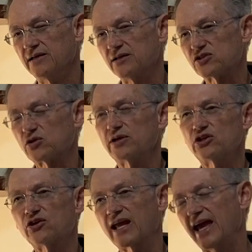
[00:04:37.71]
So in
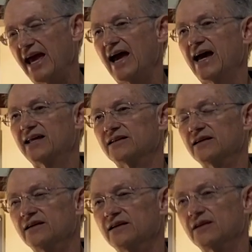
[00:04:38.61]
your head,
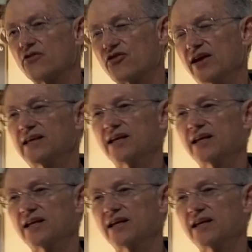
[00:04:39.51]
thinking